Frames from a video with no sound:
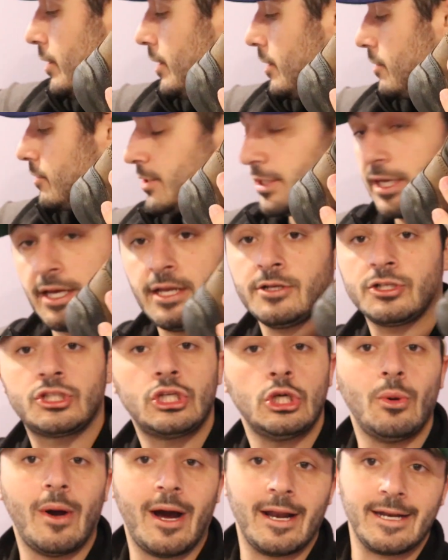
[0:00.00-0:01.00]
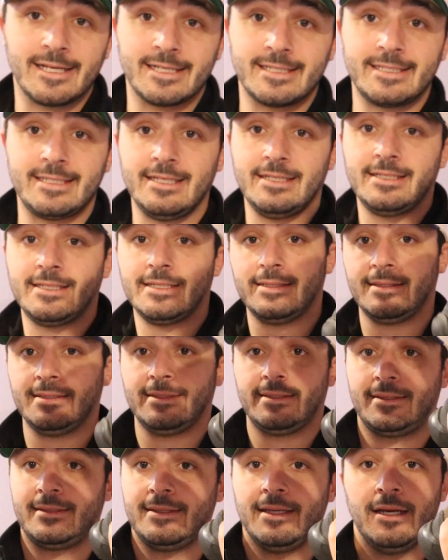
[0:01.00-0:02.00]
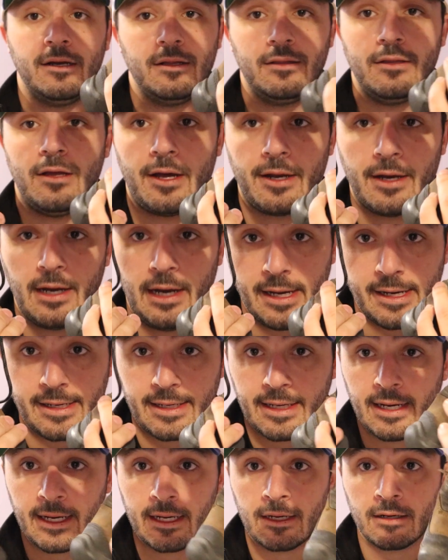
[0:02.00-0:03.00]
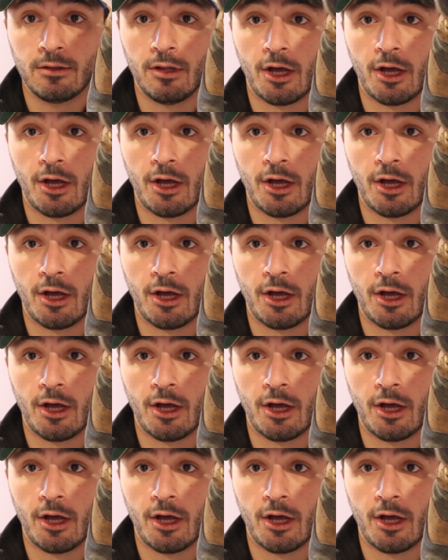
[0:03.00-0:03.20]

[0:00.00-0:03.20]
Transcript: years in, 2 hunting seasons, a lot of hiking, a